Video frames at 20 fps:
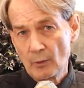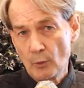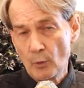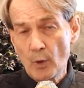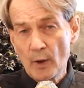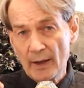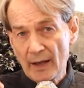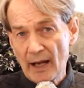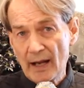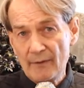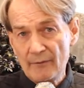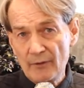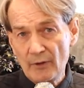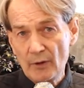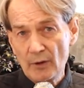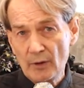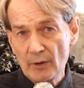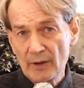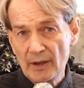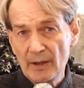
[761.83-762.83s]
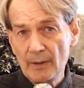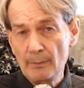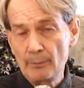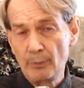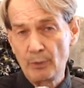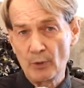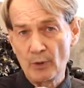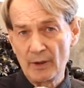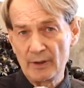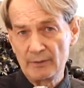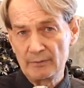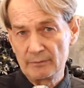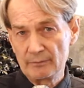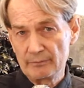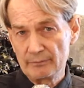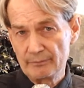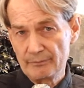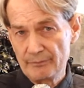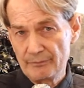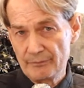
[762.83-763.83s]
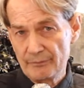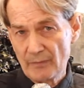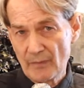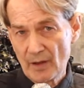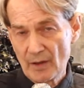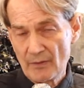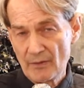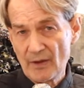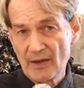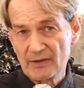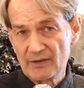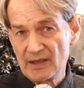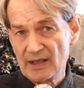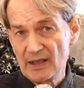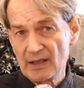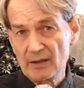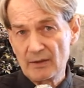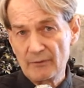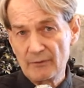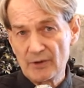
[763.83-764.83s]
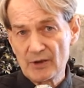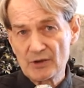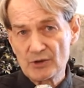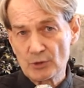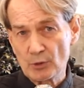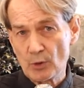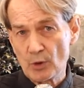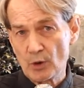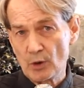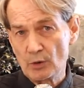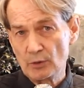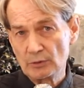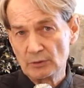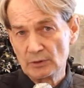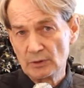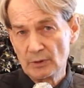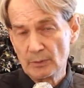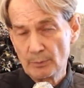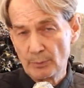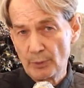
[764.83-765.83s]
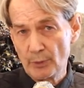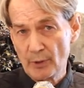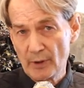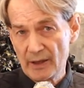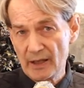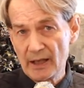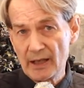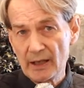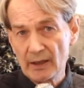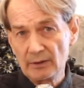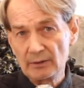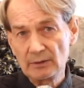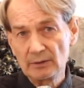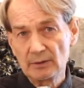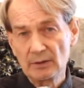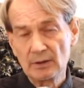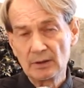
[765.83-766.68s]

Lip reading: whatever input that the individual put in